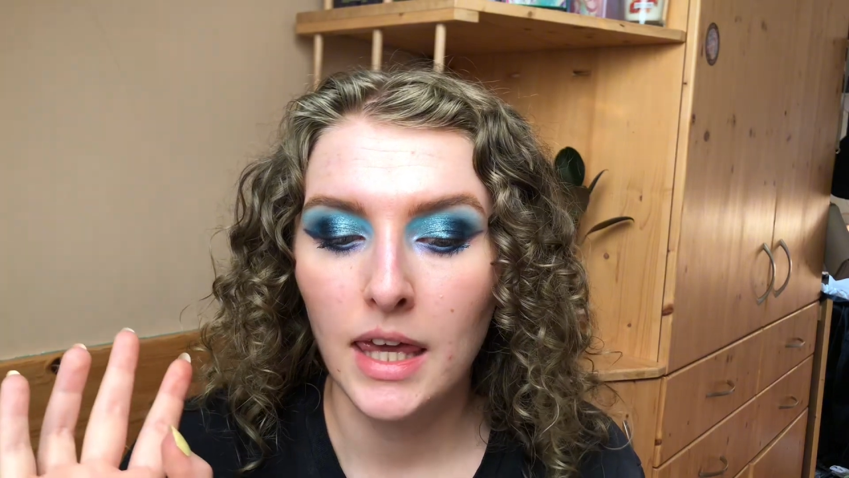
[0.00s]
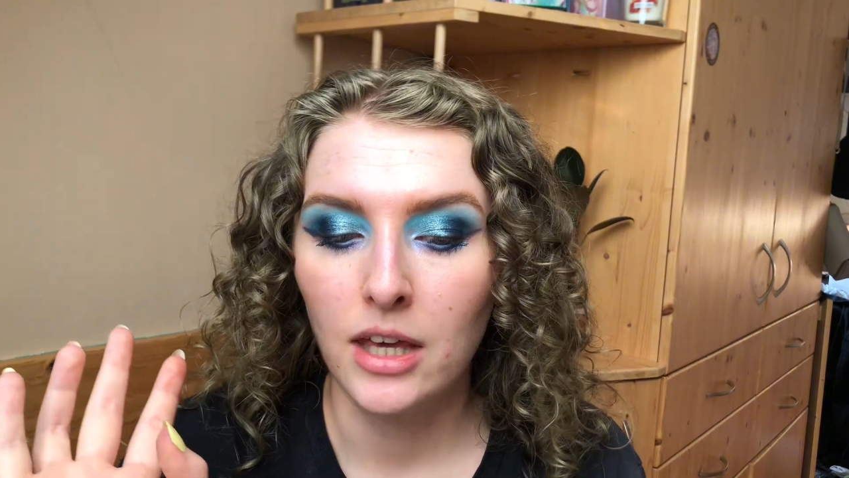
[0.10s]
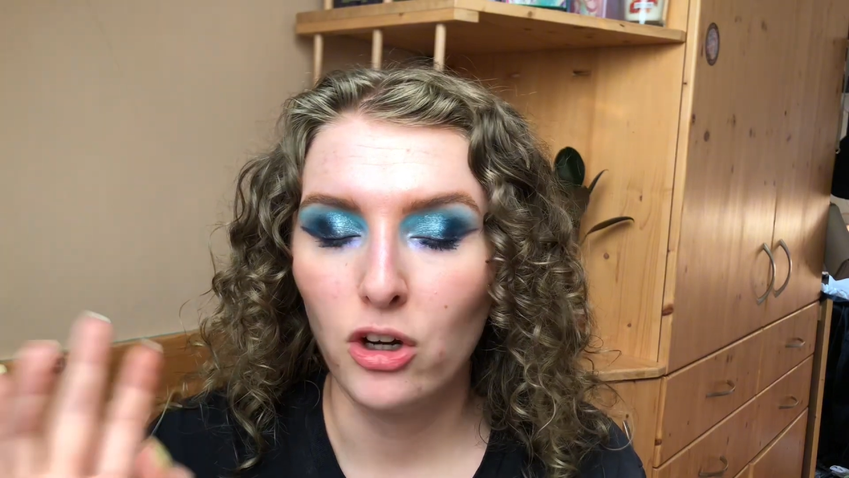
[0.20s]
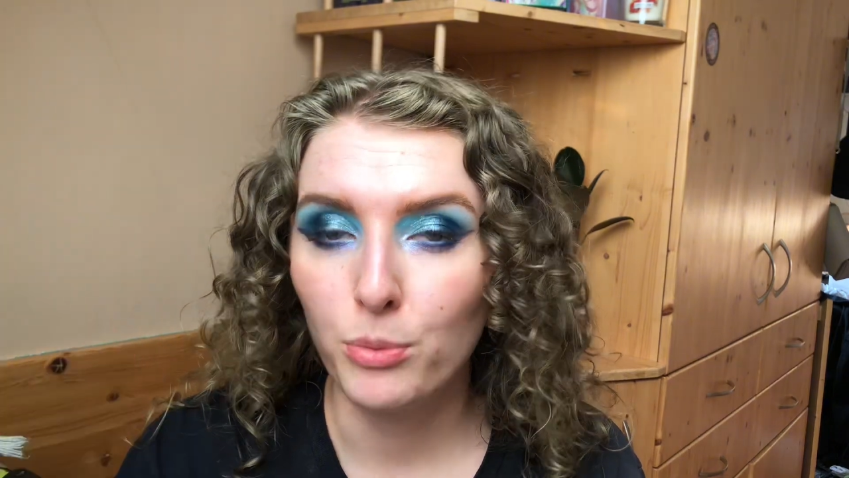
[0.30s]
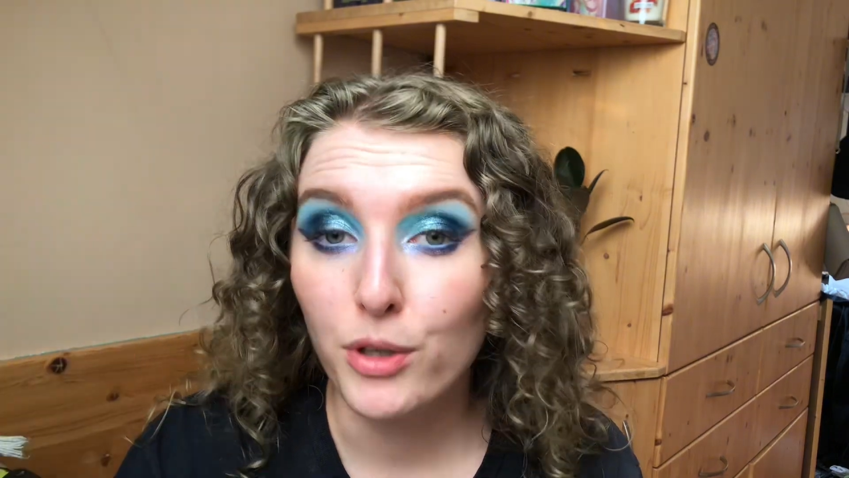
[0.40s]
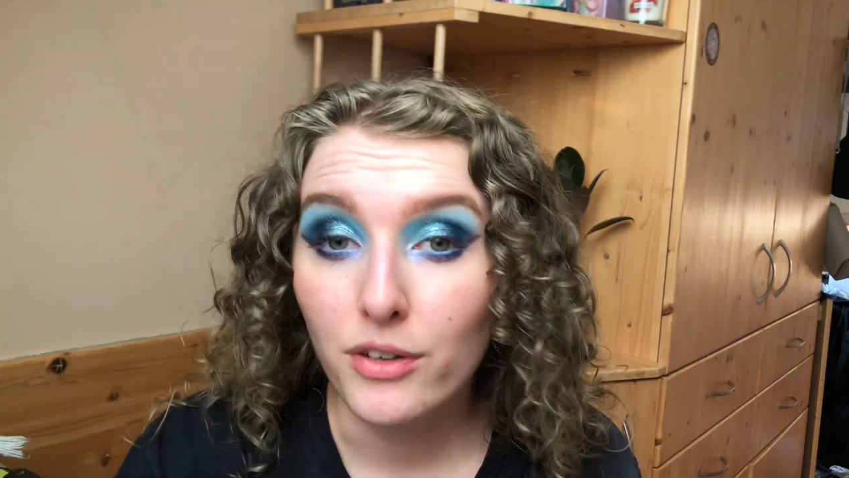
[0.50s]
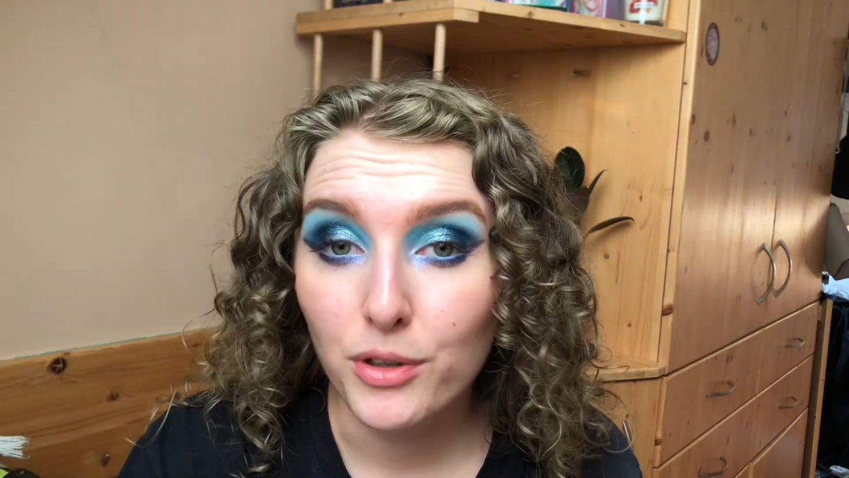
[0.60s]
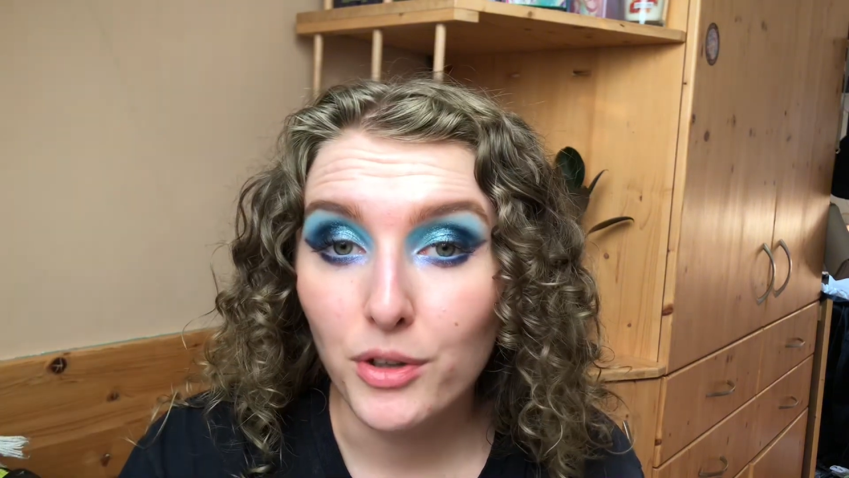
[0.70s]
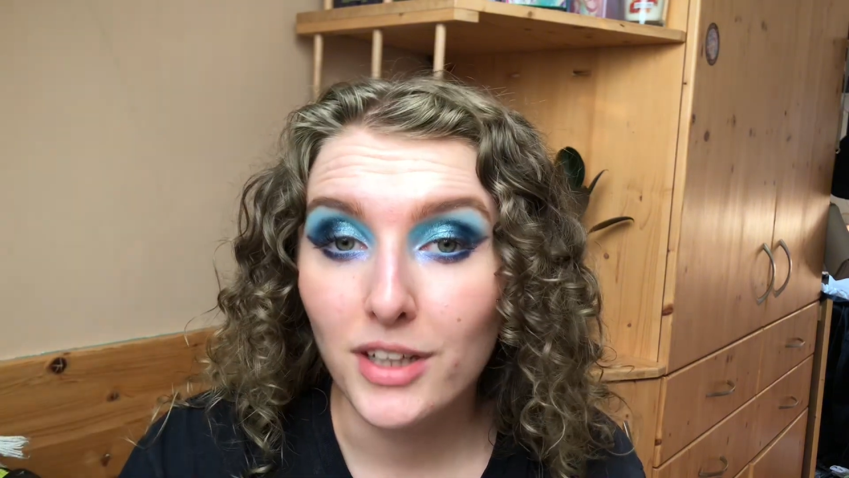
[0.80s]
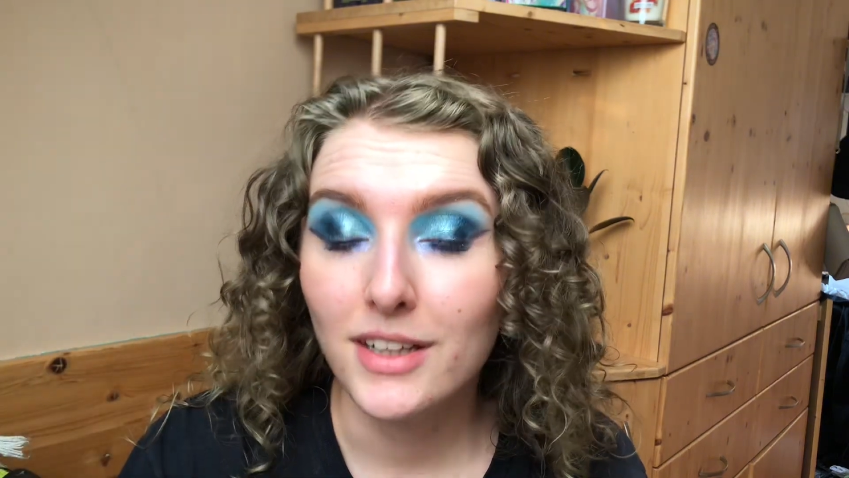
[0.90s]
Hope you have a
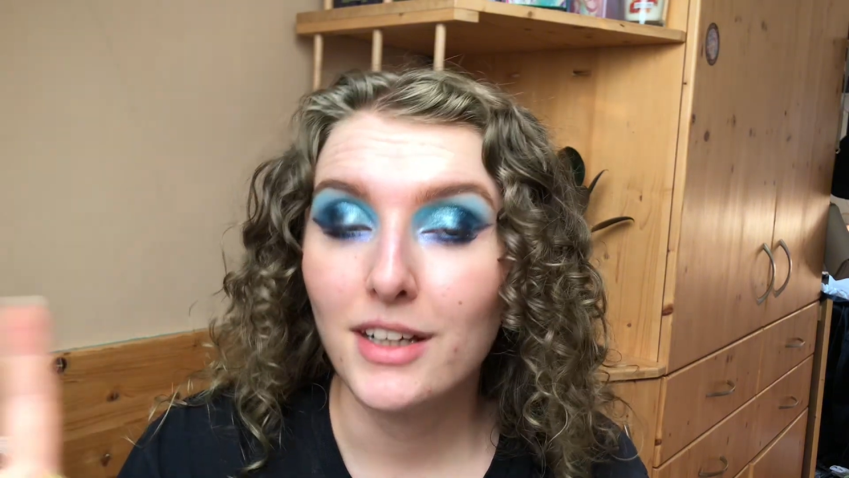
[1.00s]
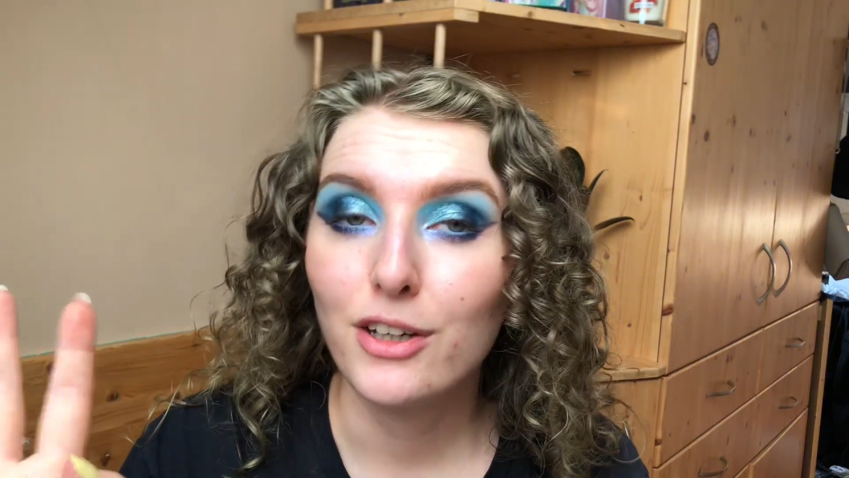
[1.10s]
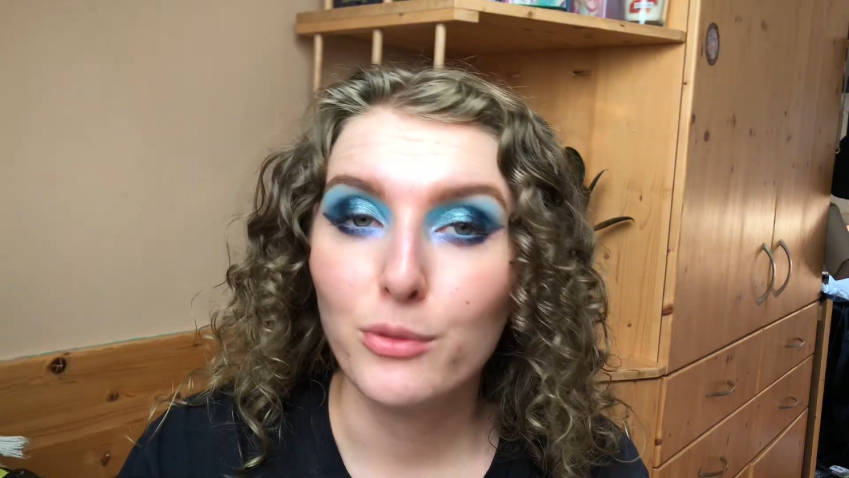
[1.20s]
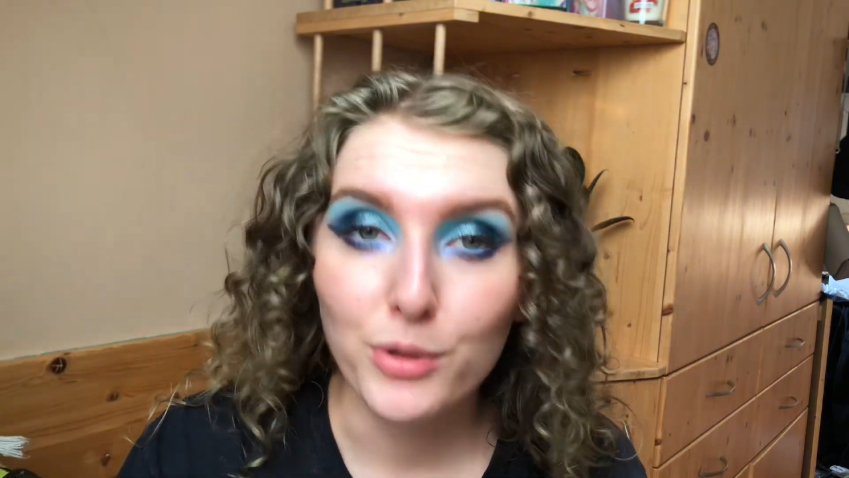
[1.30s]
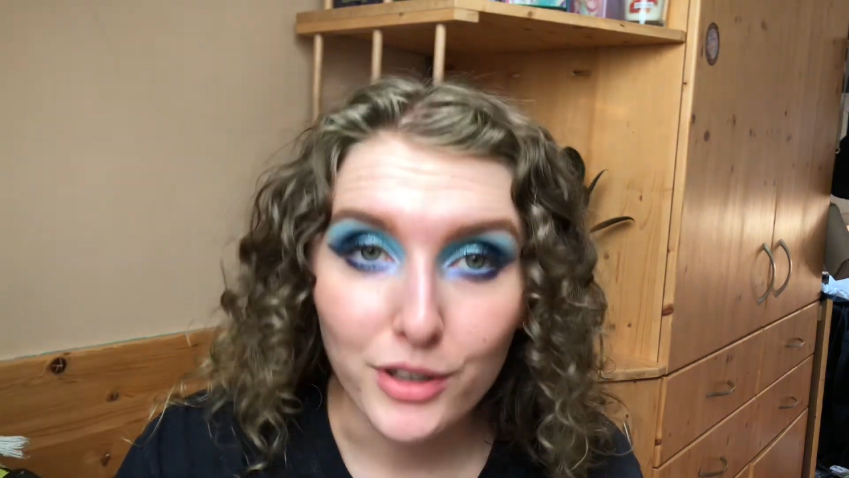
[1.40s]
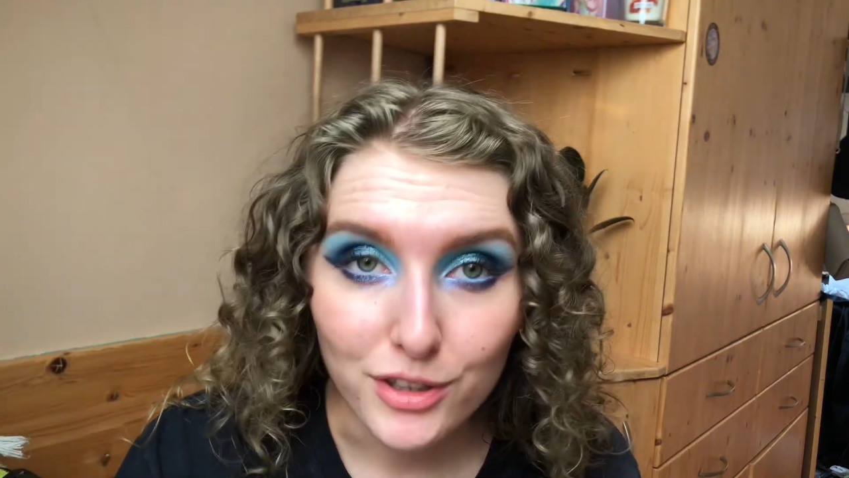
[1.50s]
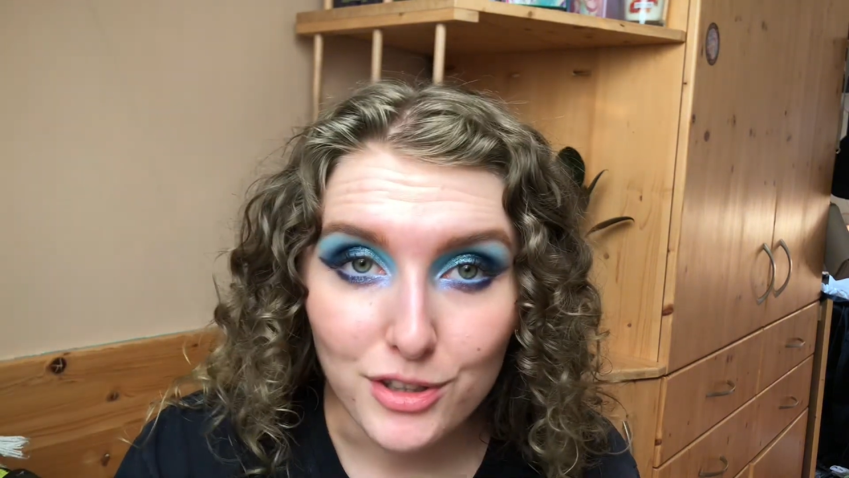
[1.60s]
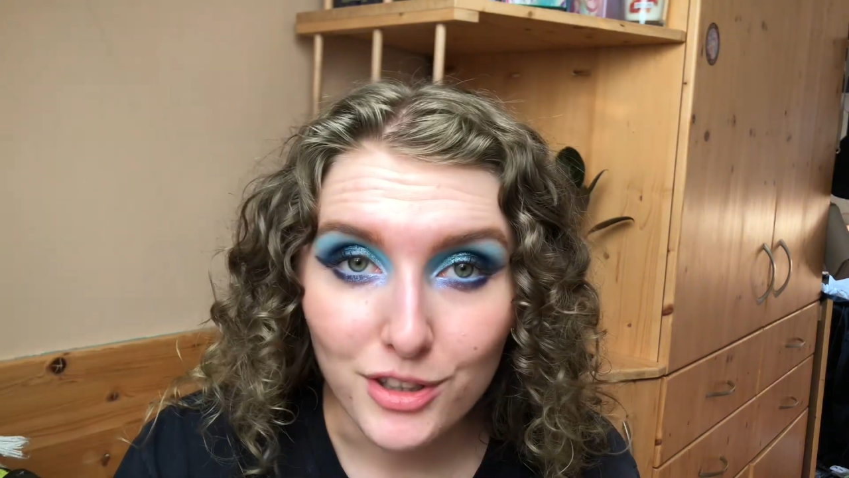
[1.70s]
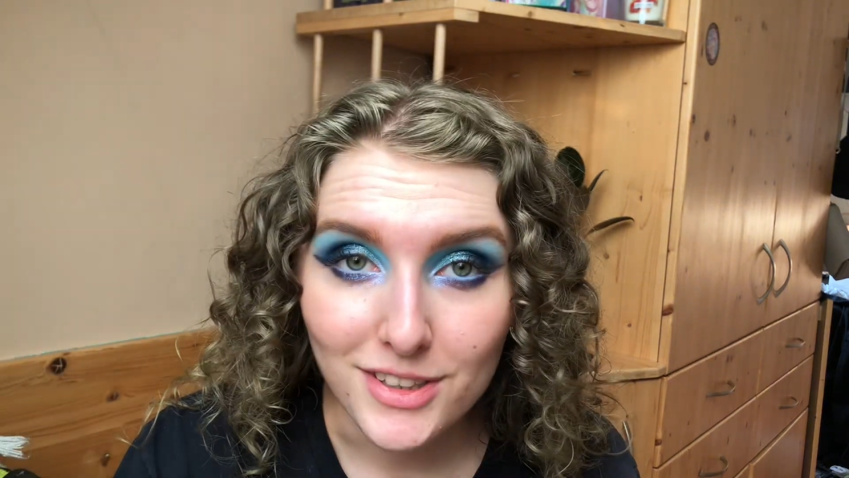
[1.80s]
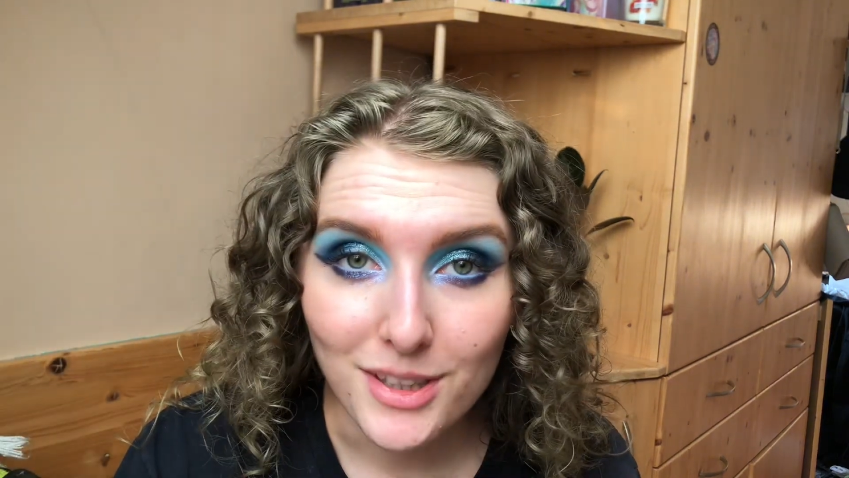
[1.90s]
great day, hope you're
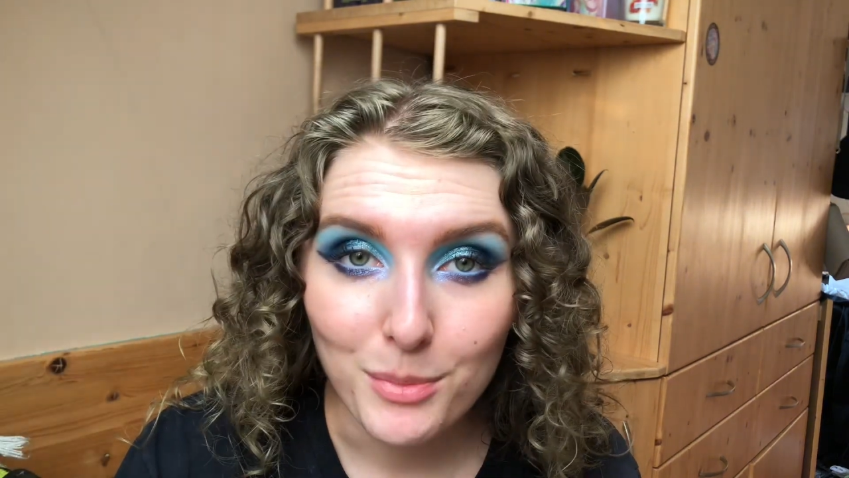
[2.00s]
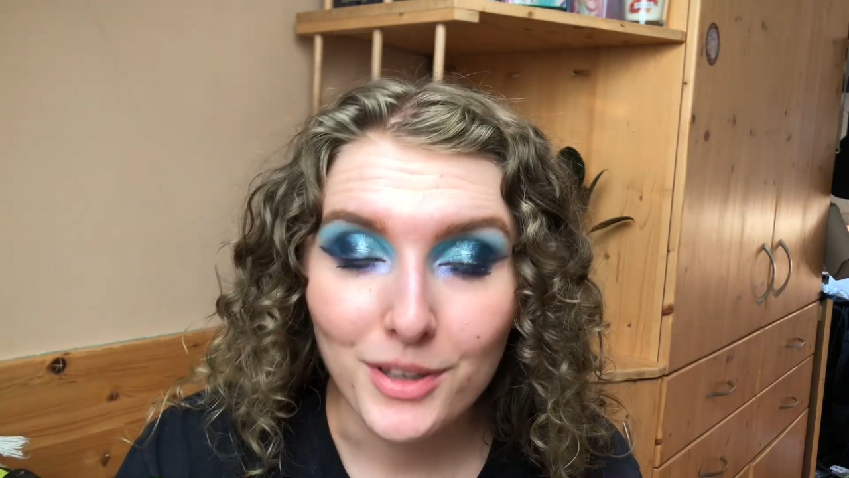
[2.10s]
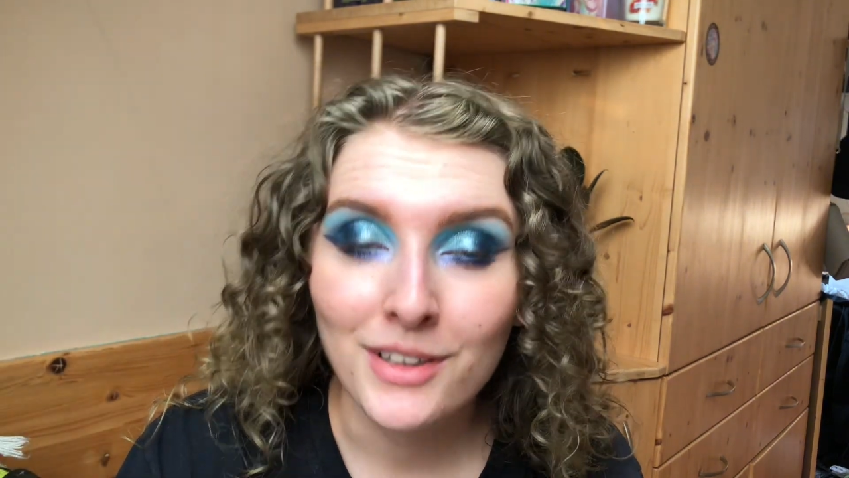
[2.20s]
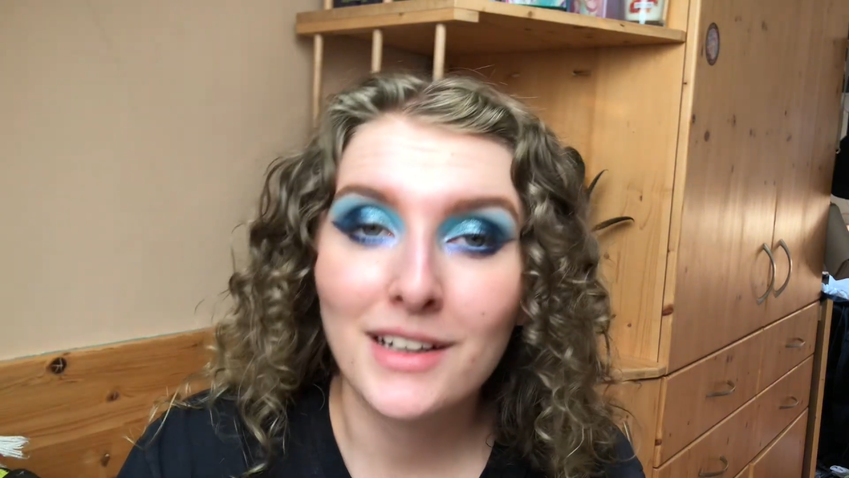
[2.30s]
enjoying summer,